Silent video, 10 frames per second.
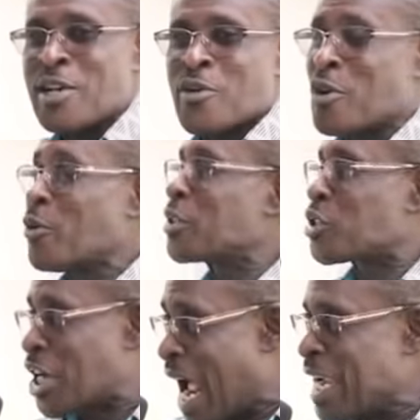We will
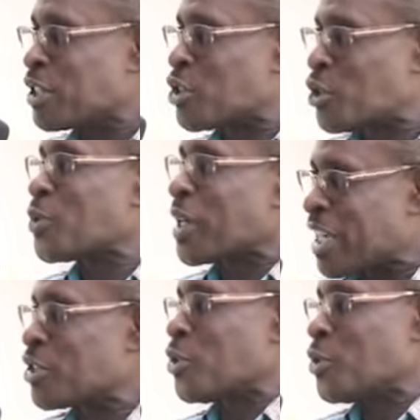try to
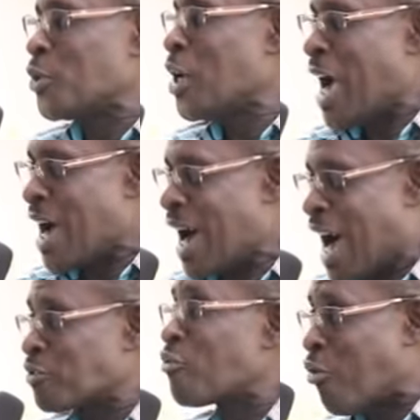get you uh,
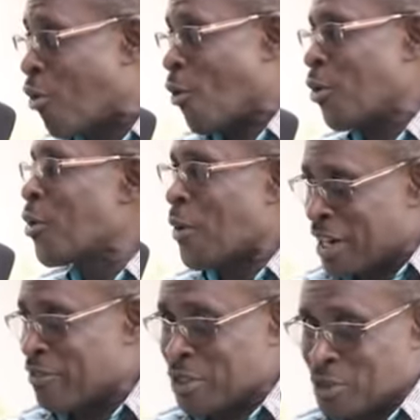at four,
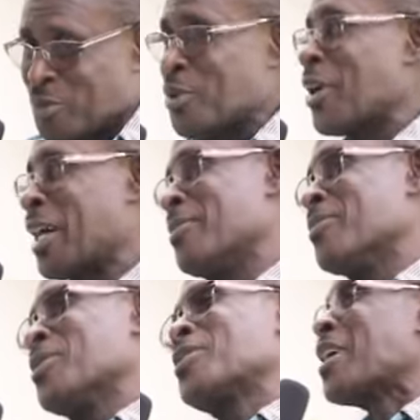wherever you'll be on
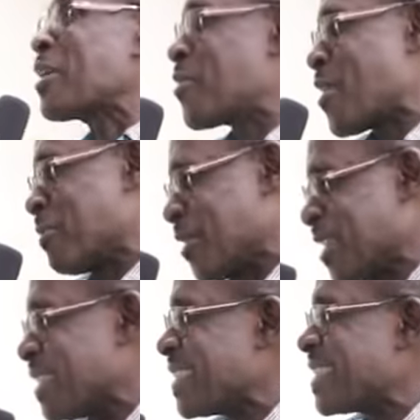campus. Thank you. I
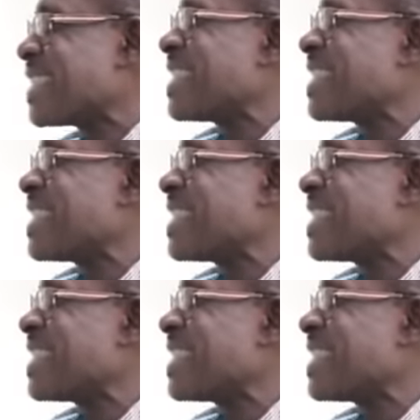appreciate it.